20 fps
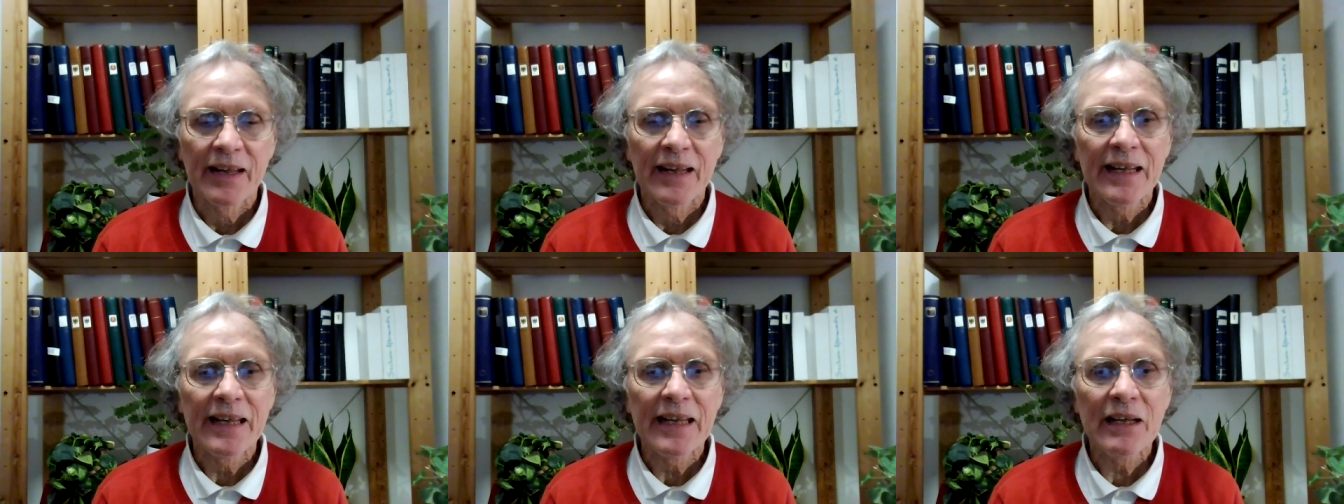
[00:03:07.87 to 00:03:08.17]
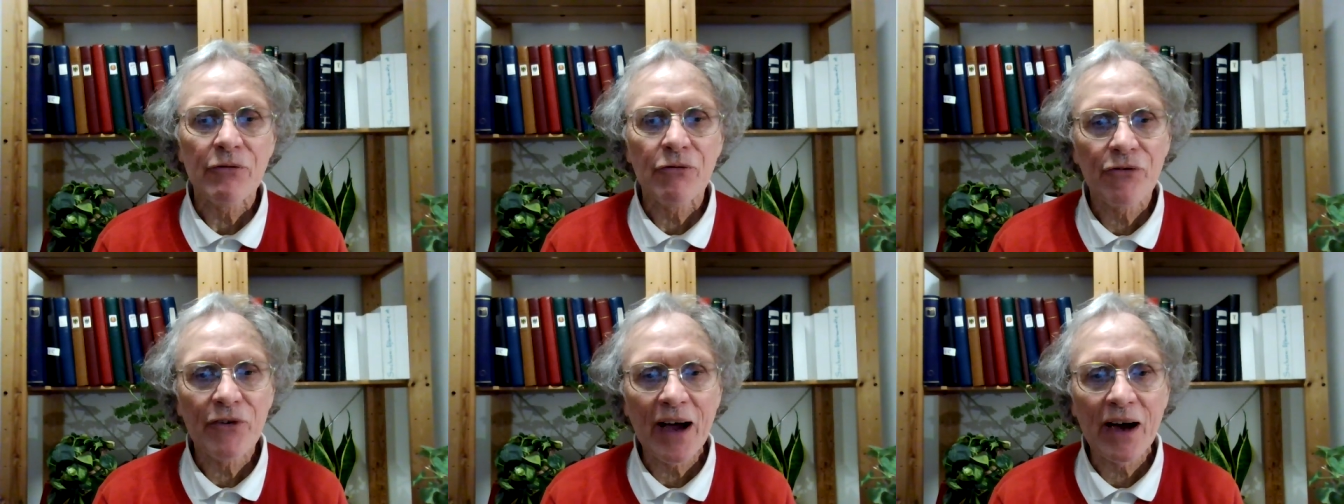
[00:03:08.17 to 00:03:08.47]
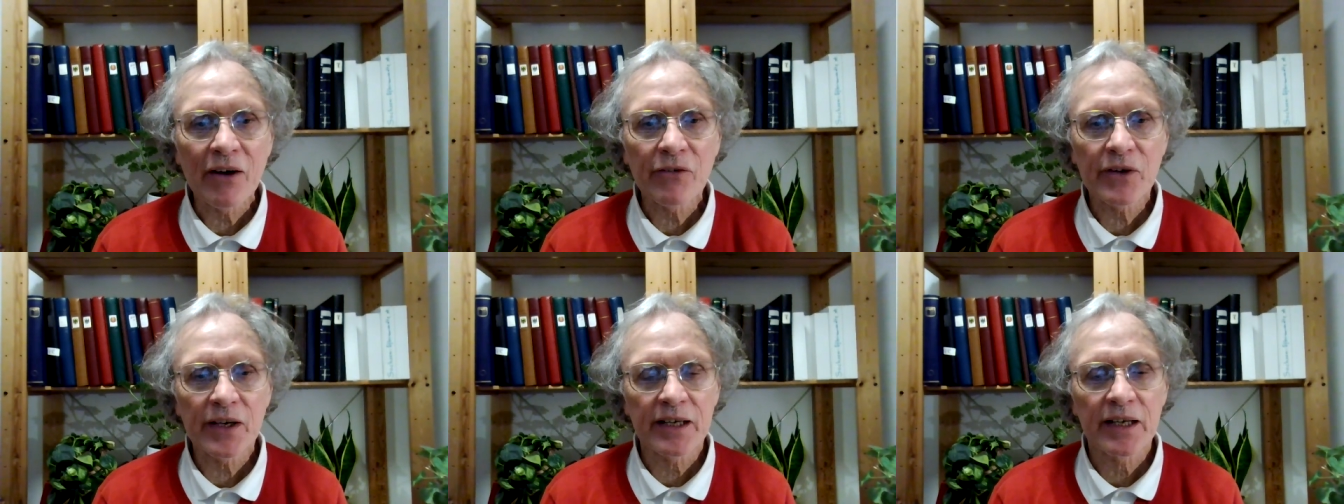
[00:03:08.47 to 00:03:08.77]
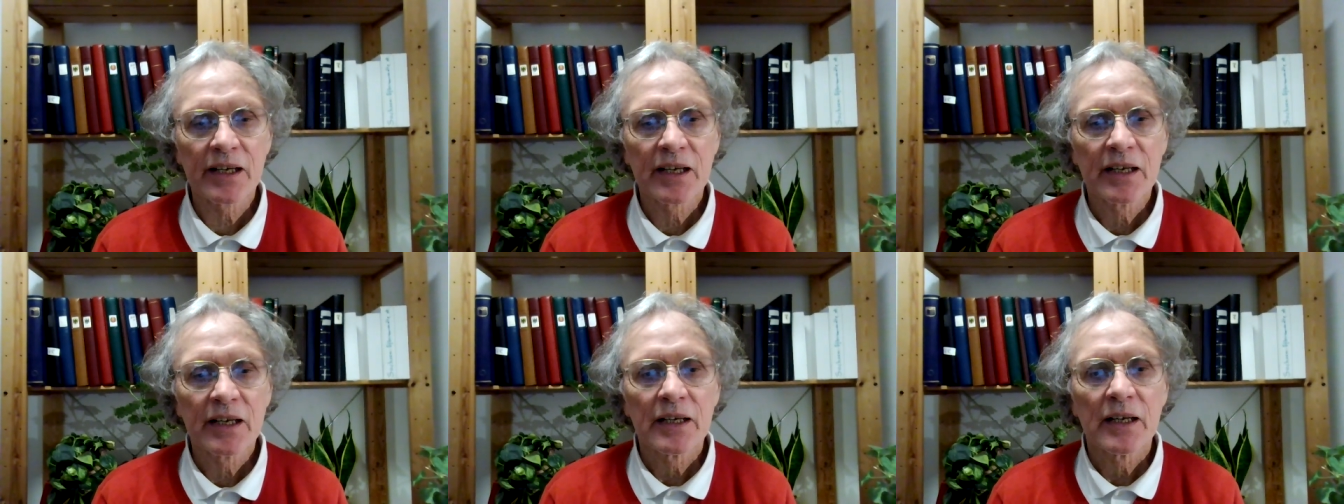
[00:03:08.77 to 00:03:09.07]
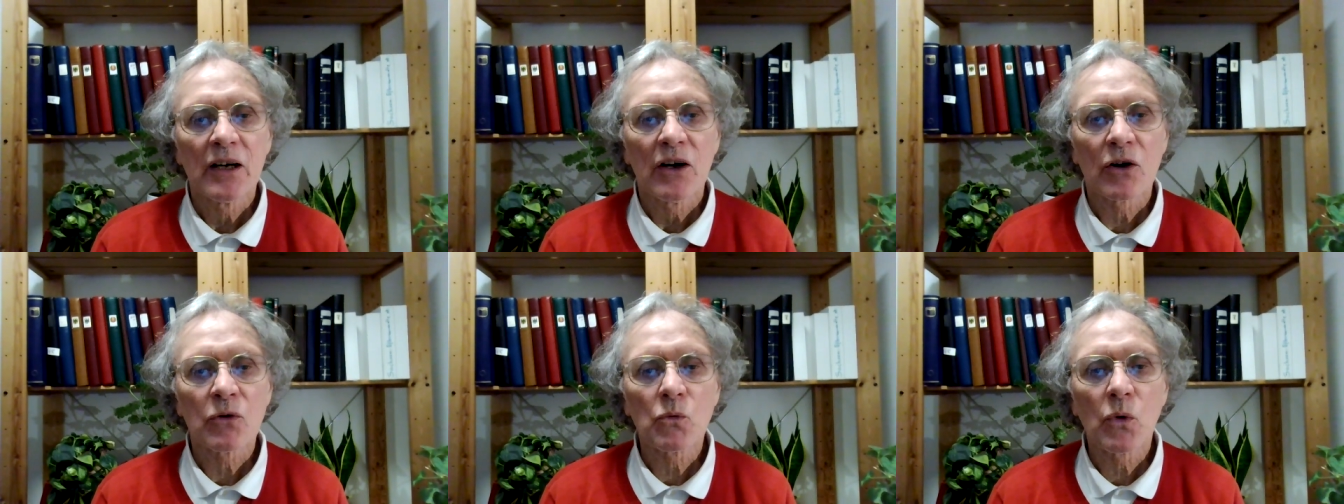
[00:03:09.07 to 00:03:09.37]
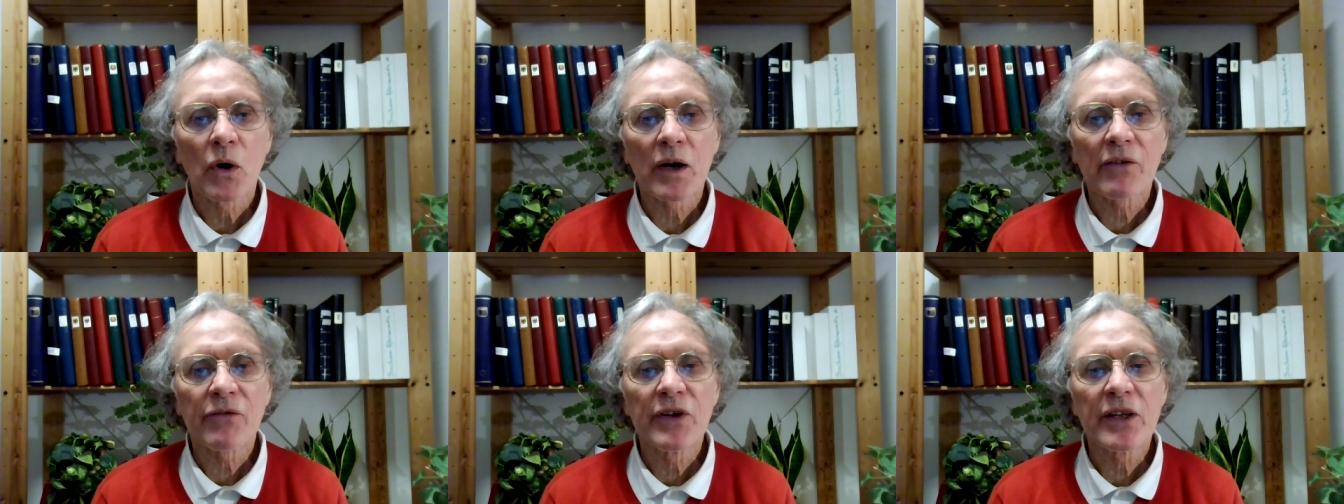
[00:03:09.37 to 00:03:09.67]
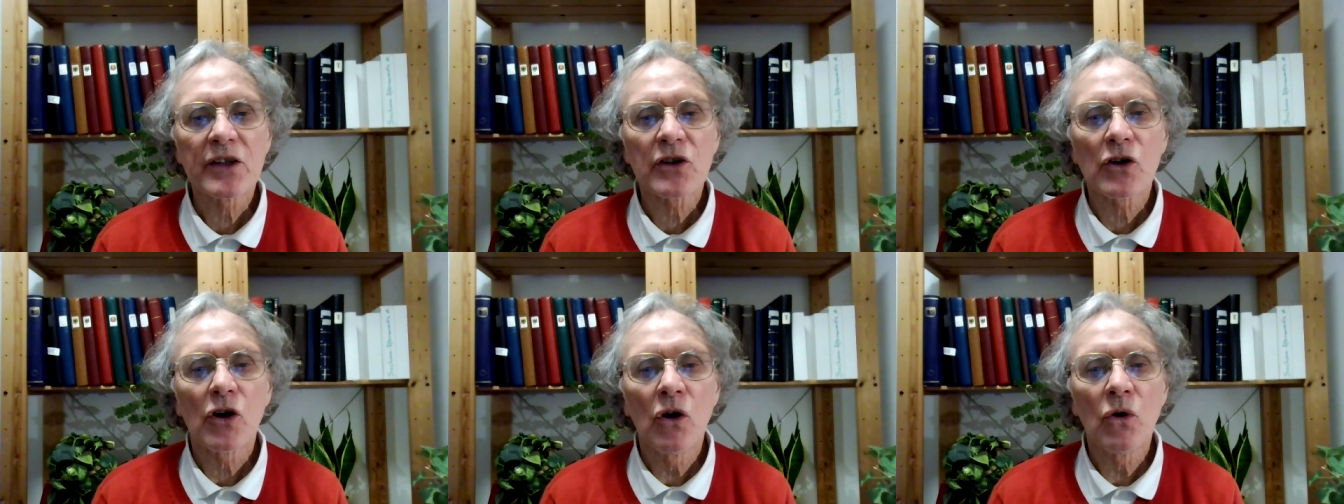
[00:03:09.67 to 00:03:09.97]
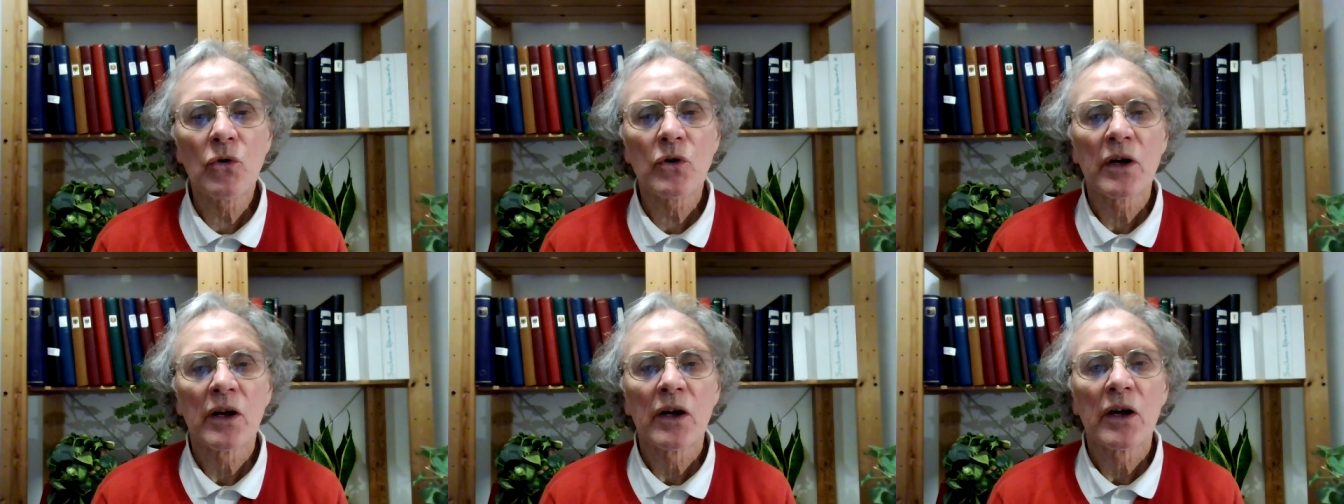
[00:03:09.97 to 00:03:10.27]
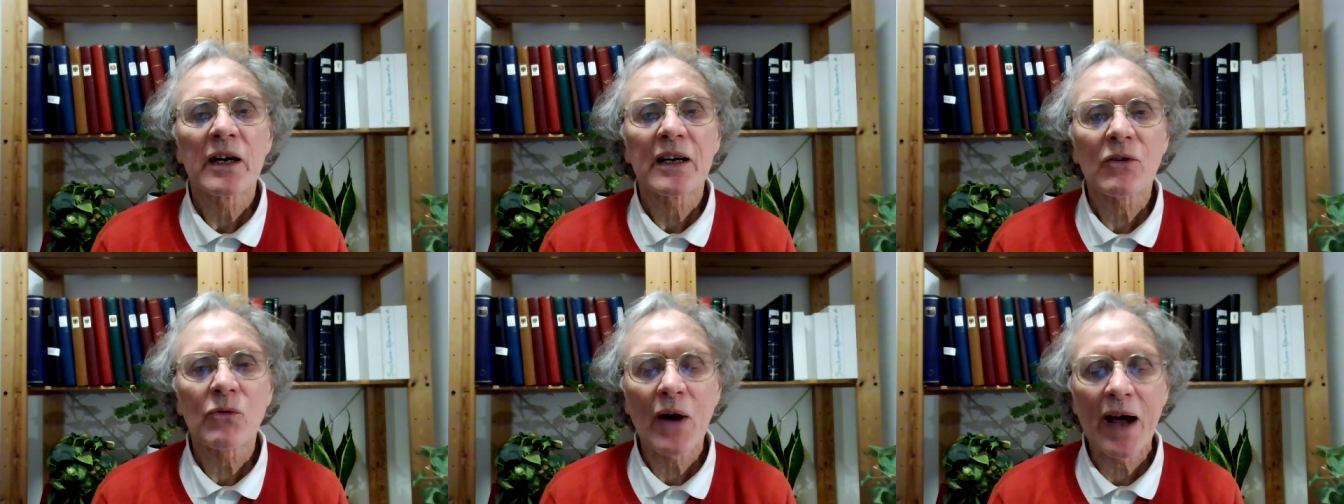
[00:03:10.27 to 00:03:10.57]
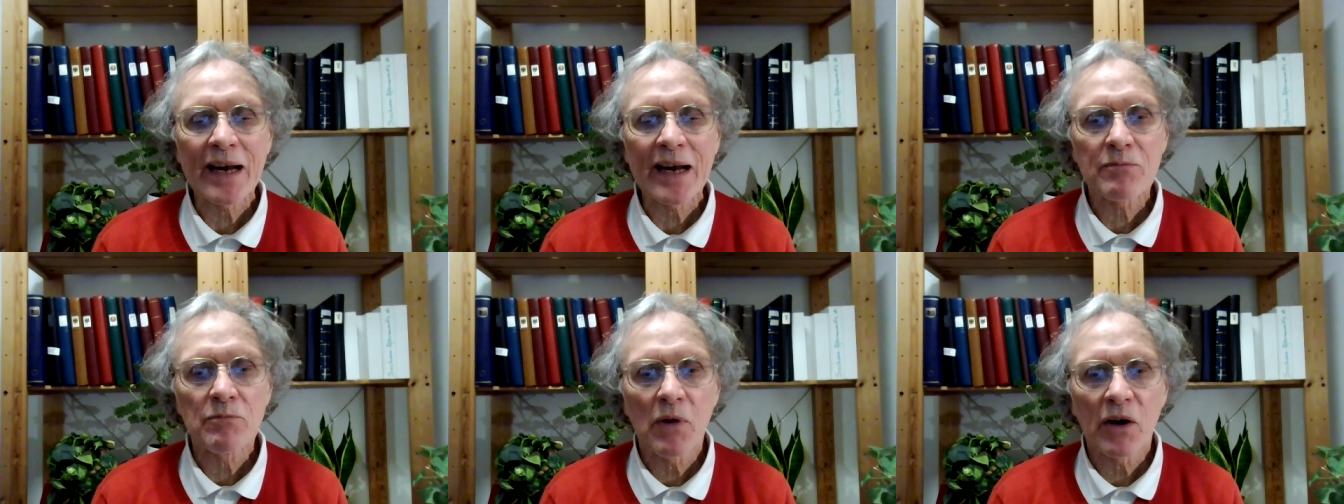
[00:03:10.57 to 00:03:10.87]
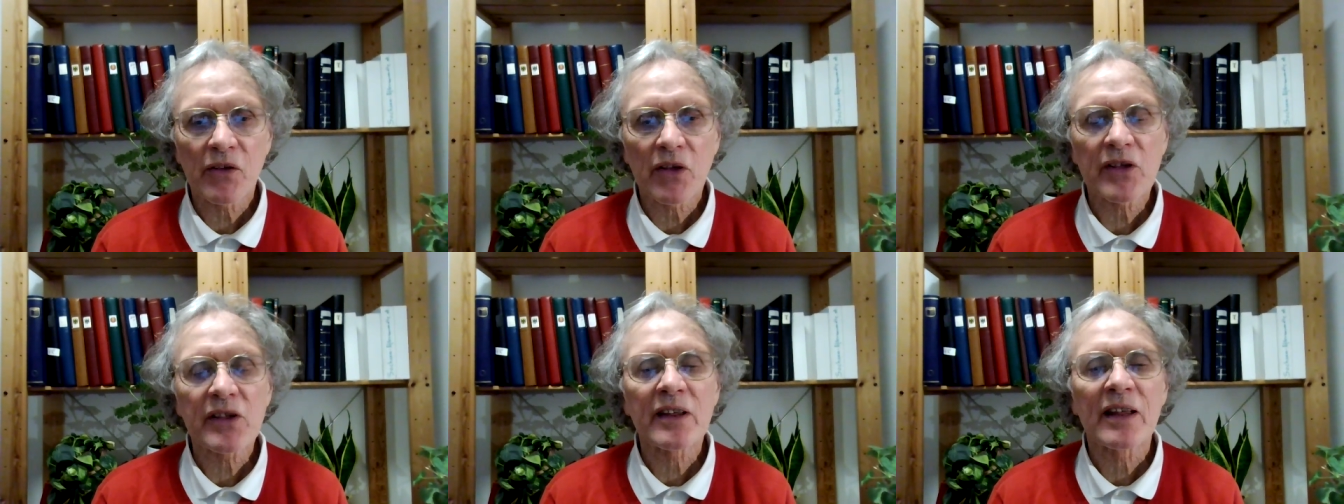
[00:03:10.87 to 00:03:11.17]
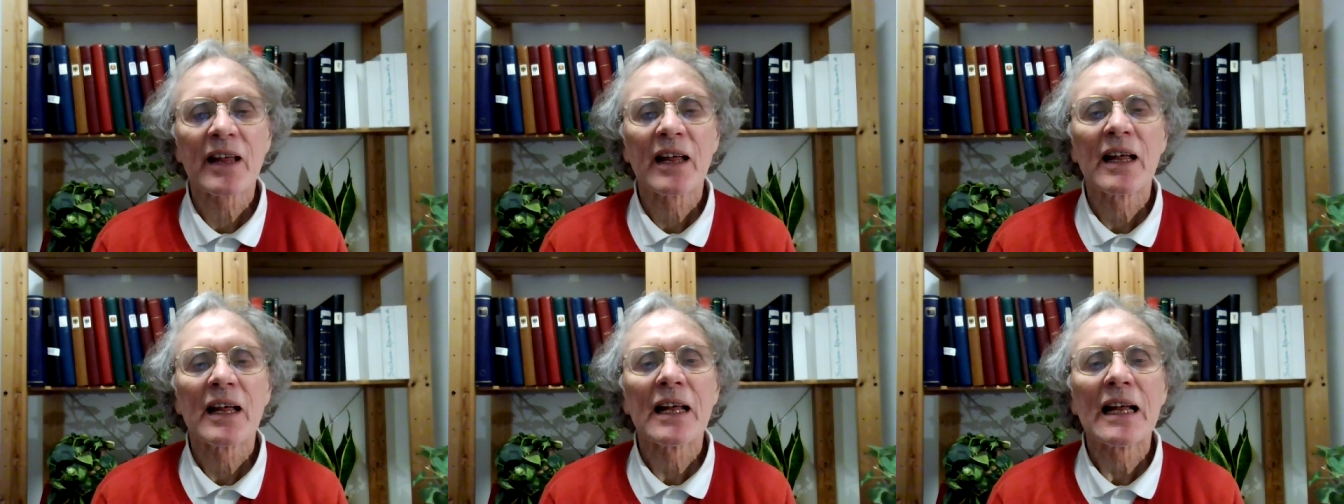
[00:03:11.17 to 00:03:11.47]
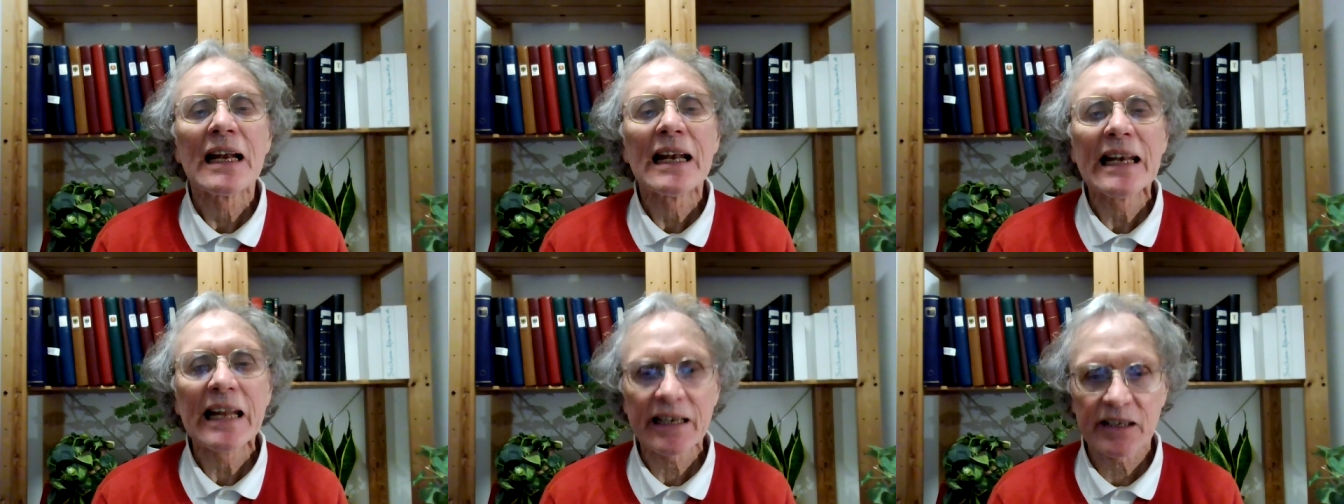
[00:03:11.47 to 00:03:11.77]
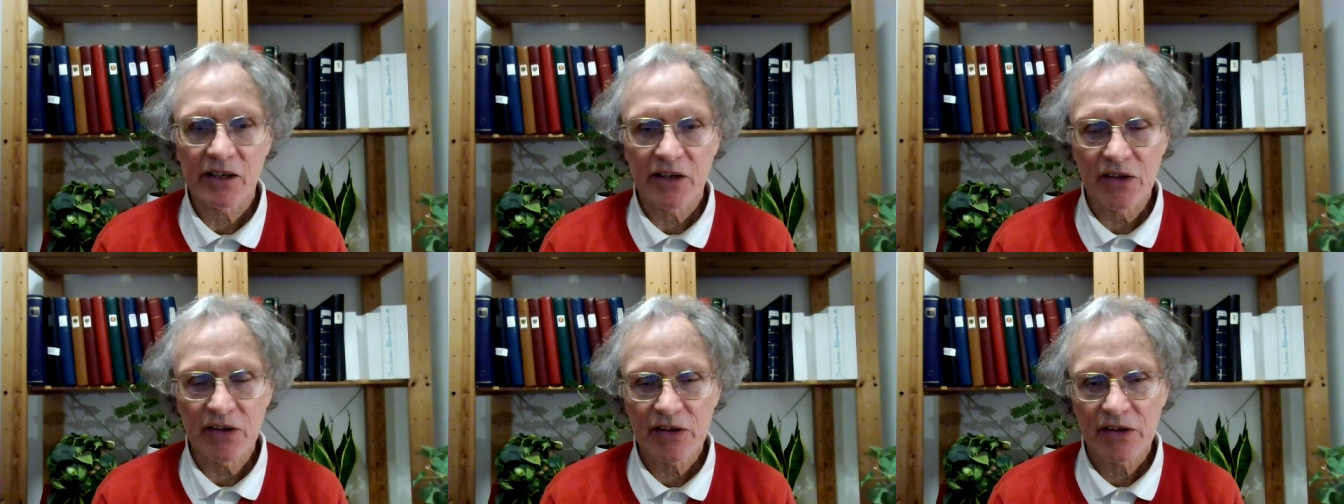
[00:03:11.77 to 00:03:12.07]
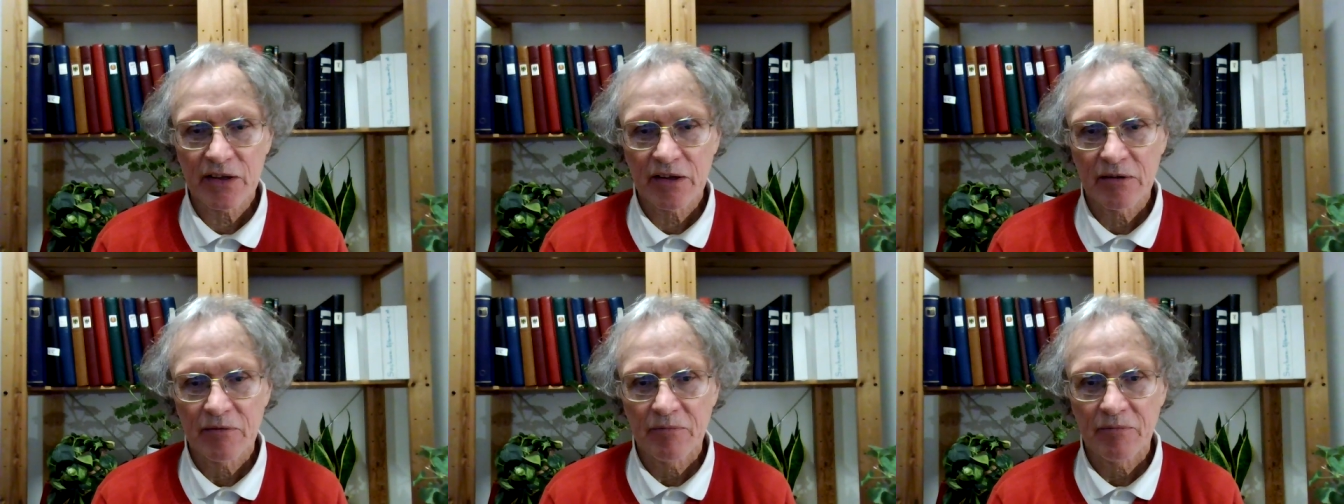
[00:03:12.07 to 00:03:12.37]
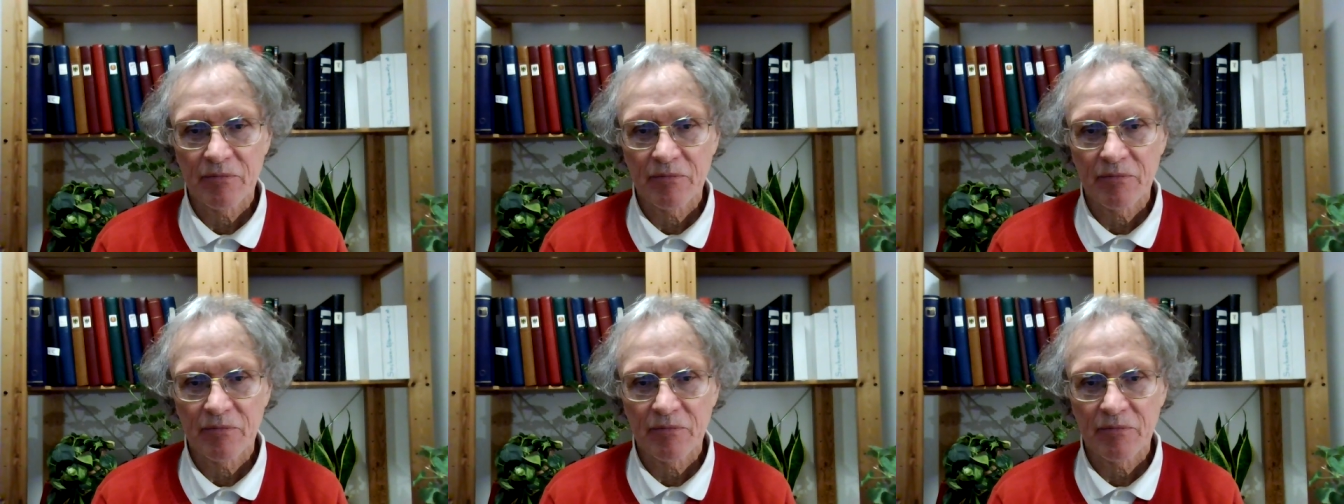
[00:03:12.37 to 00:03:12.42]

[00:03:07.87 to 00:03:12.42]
He found it on one of his old grandmother's letters.